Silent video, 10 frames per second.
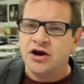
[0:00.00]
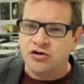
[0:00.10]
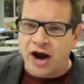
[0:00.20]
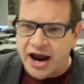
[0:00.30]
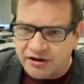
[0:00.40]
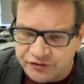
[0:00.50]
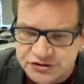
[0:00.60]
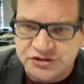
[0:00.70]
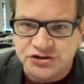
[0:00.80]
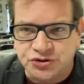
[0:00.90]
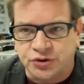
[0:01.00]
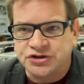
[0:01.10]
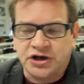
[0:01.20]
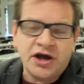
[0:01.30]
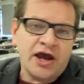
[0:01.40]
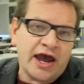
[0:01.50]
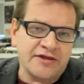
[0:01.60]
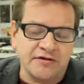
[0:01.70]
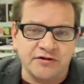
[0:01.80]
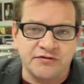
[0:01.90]
Gregg versus Georgia, and
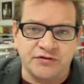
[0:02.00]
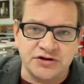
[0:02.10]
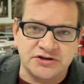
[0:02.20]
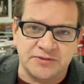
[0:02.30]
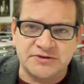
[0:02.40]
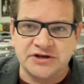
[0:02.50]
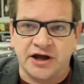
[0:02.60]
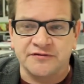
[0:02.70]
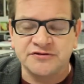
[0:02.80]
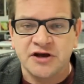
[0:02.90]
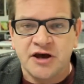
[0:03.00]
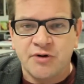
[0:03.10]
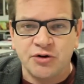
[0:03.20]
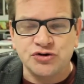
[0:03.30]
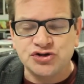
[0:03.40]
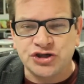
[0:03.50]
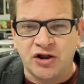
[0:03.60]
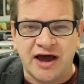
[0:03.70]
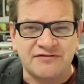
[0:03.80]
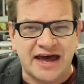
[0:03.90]
they reversed themselves. But you still
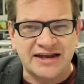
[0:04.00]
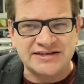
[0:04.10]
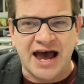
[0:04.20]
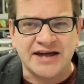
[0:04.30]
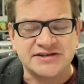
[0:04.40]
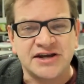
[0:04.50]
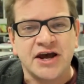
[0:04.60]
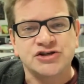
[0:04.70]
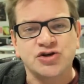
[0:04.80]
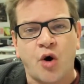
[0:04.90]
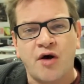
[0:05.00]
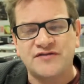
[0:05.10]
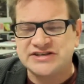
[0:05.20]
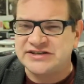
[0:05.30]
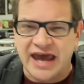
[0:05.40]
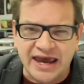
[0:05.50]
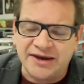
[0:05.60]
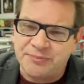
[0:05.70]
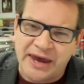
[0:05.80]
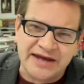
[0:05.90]
have that test. So if a
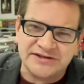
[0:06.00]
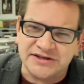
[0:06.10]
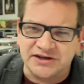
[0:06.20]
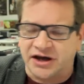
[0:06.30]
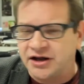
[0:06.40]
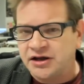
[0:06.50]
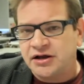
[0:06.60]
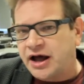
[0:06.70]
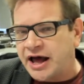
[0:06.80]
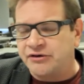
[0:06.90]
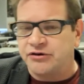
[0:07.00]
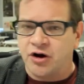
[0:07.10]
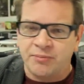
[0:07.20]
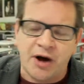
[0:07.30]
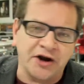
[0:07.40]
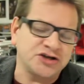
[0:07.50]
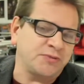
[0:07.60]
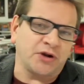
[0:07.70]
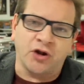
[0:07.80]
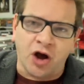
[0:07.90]
state passes a
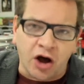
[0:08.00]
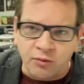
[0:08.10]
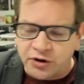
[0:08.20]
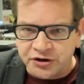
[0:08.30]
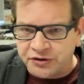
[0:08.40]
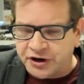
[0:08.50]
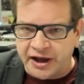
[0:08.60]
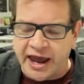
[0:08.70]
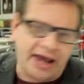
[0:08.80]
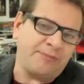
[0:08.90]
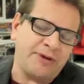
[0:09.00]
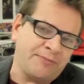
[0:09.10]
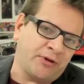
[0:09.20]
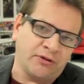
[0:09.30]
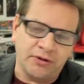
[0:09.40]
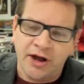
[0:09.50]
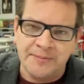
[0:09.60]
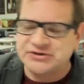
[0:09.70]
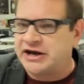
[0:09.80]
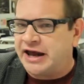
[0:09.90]
punishment law where they're going to hang people
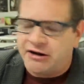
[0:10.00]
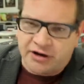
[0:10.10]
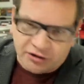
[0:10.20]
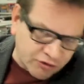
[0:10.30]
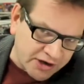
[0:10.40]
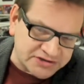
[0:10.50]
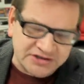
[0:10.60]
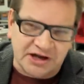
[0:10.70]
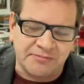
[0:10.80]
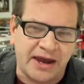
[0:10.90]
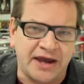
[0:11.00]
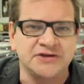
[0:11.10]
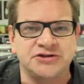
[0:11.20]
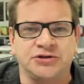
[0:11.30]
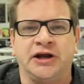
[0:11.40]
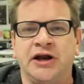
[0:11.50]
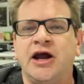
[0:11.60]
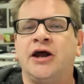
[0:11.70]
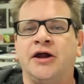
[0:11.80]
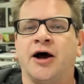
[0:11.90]
upside down on crosses on Main Street,
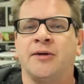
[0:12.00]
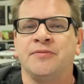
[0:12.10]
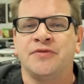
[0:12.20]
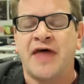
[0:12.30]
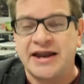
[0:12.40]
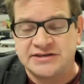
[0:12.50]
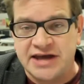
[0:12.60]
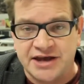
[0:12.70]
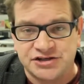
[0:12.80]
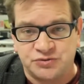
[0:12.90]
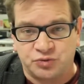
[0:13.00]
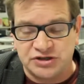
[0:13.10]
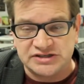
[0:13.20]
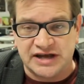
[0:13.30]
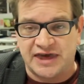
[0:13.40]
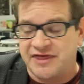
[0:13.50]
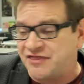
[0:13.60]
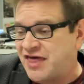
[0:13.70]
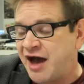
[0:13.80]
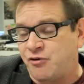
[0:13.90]
that test would say
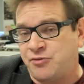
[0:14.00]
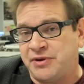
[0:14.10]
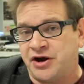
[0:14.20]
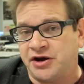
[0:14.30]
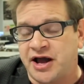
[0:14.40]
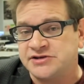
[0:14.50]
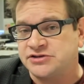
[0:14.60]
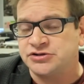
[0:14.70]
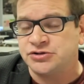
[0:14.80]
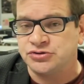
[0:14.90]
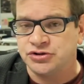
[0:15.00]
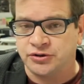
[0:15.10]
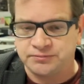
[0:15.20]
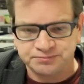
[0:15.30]
that that would be unconstitutional.